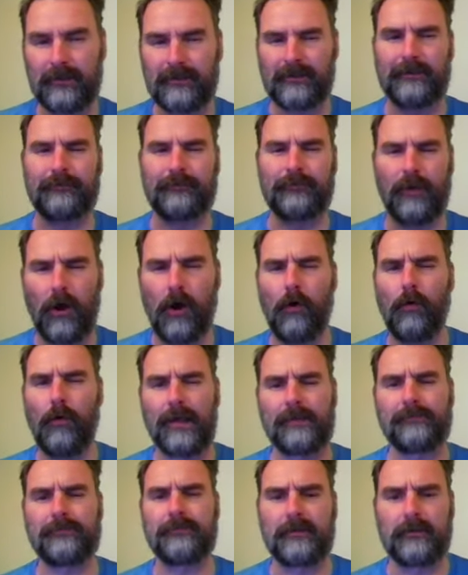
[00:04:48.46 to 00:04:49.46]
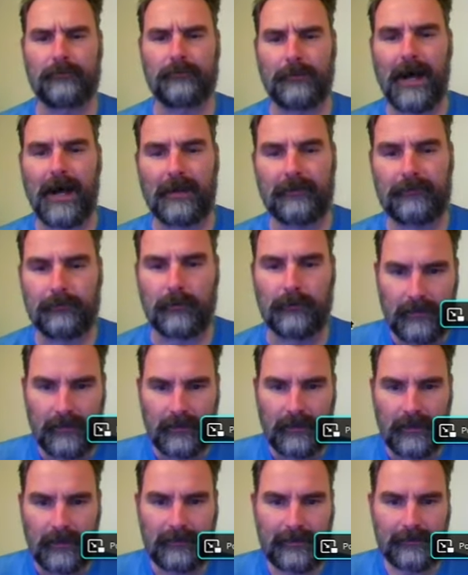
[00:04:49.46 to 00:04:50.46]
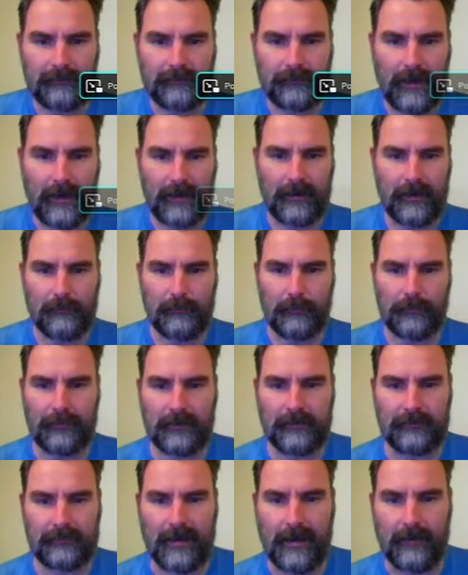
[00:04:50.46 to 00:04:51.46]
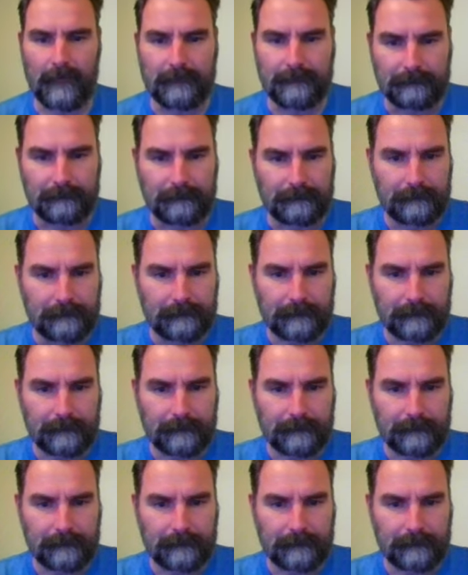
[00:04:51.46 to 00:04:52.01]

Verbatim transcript: as OSy as possible. And let's try a couple things out.